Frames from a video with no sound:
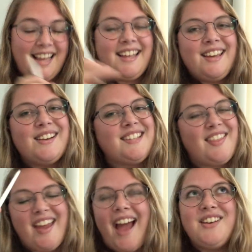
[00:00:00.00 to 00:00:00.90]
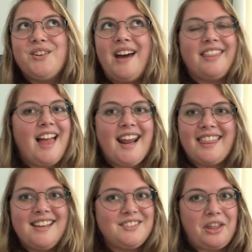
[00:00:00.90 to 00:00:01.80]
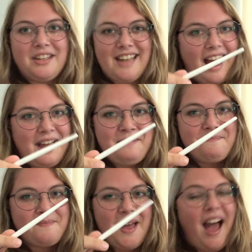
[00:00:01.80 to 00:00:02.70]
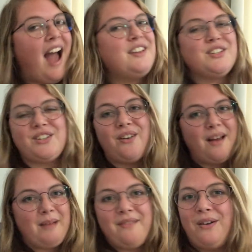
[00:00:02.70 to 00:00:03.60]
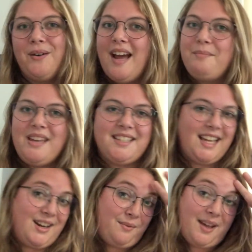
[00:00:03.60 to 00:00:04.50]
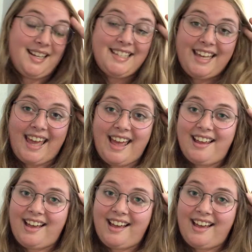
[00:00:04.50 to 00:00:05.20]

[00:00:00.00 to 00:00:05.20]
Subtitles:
Here's the thing, I do athletic things all the time. I just don't have my phone on me because I don't want it to get,